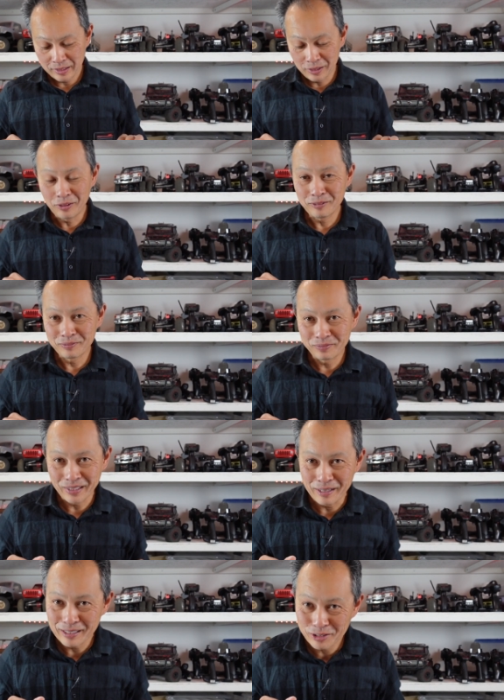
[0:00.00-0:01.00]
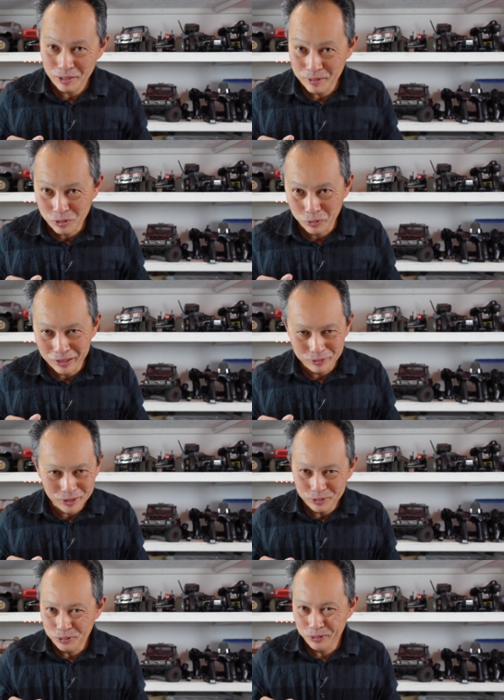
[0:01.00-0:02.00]
You know, I'm not sure how much running we
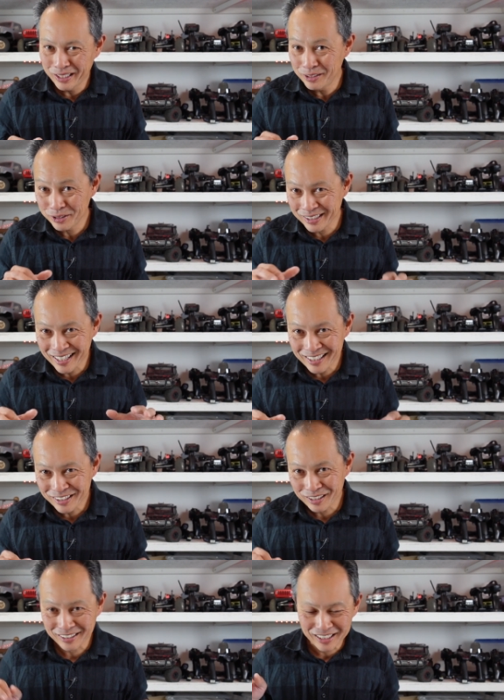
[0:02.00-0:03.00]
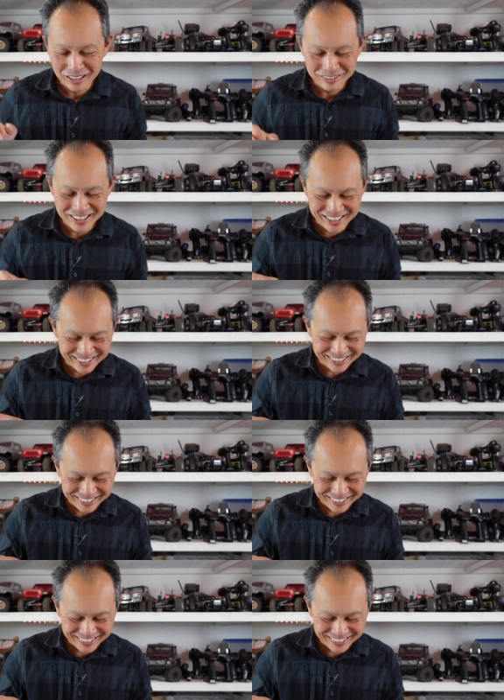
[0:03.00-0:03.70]
could do. Radius test, acceleration.